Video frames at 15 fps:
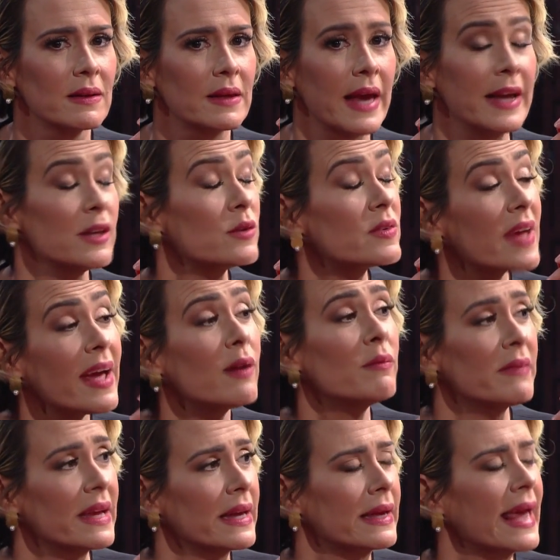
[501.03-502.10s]
Can you tell
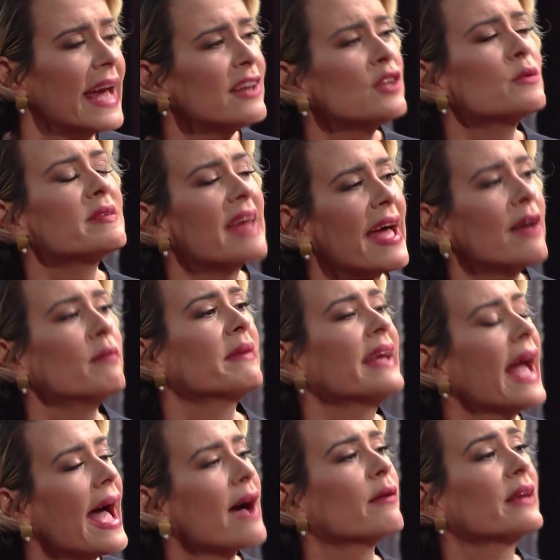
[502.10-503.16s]
me? Can you tell me
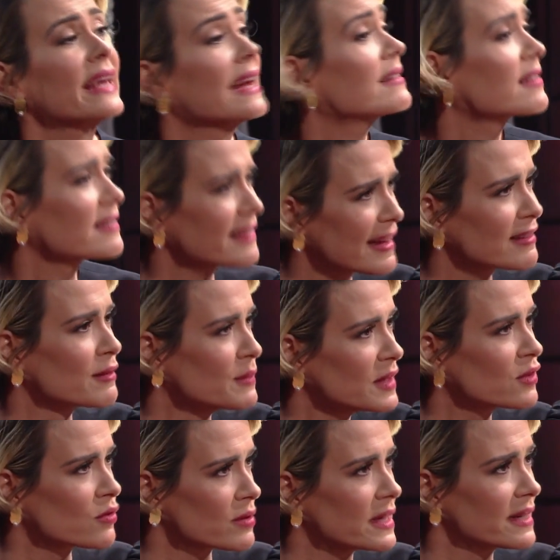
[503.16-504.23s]
how to get to Sesame
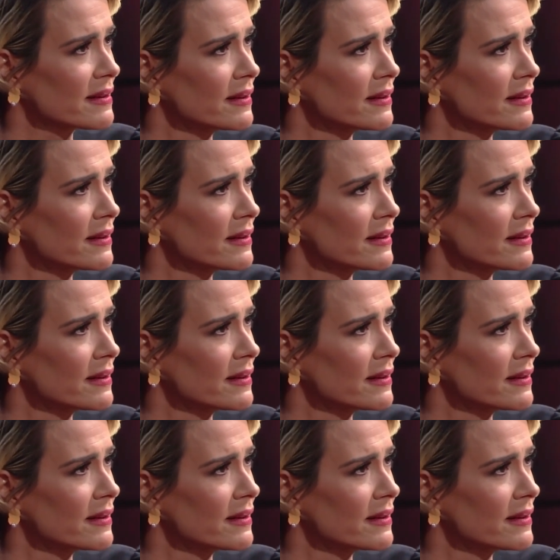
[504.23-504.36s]
Street?